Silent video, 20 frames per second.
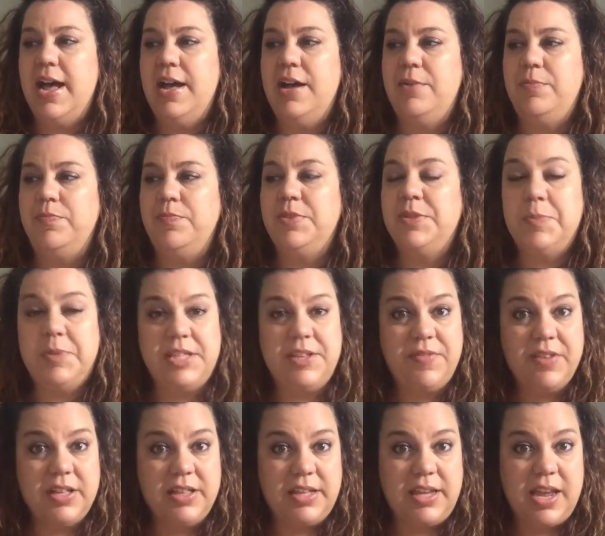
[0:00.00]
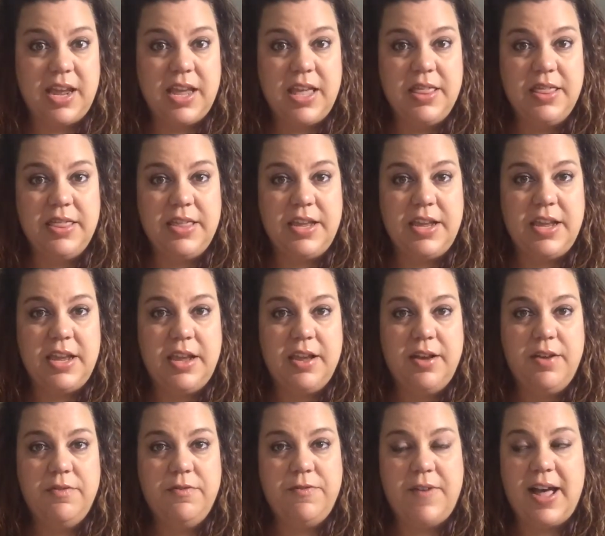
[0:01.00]
specifically the
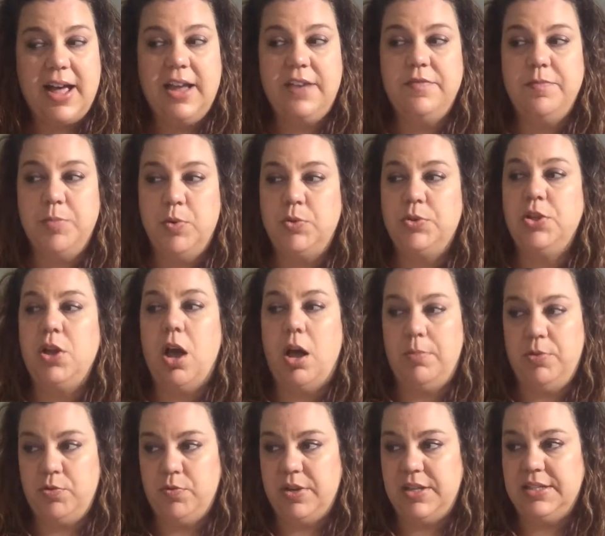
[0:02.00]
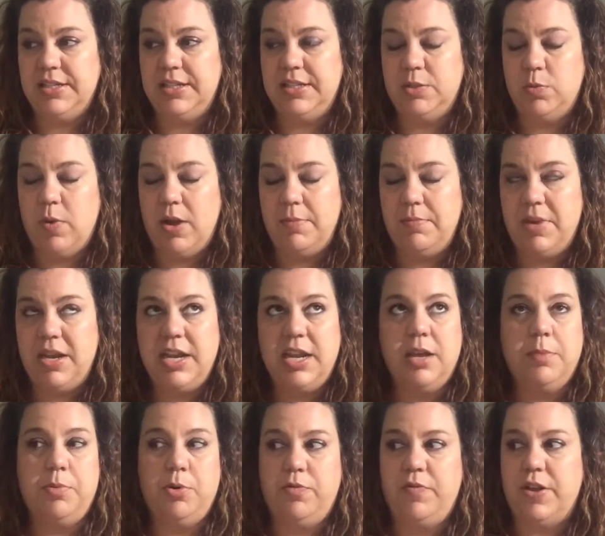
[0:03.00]
five most common reasons why media
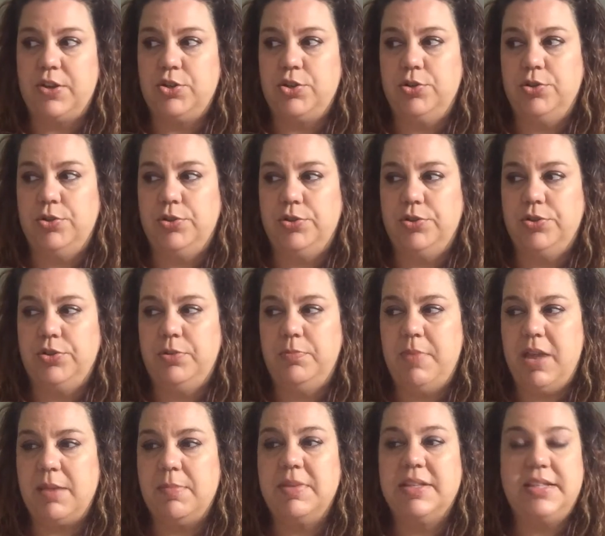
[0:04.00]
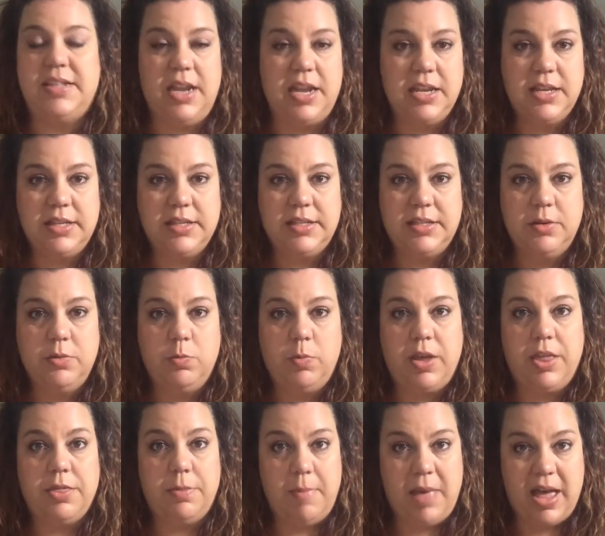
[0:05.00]
professionals make mistakes
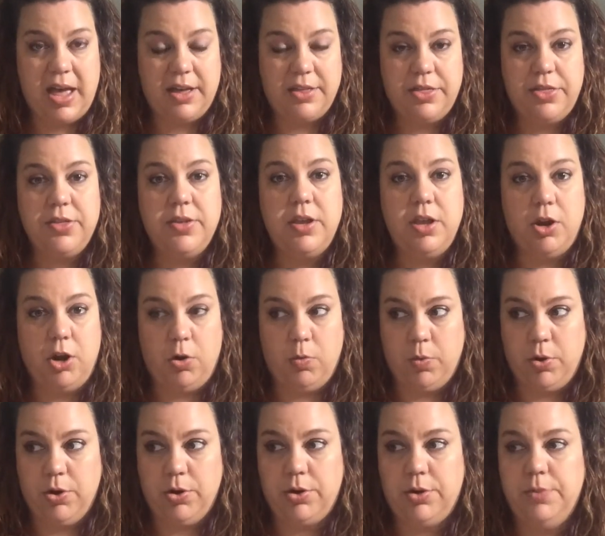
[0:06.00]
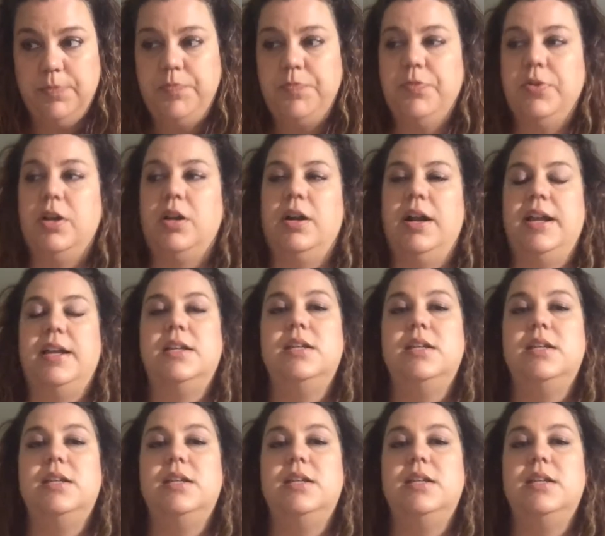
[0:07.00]
with math in our work. All right,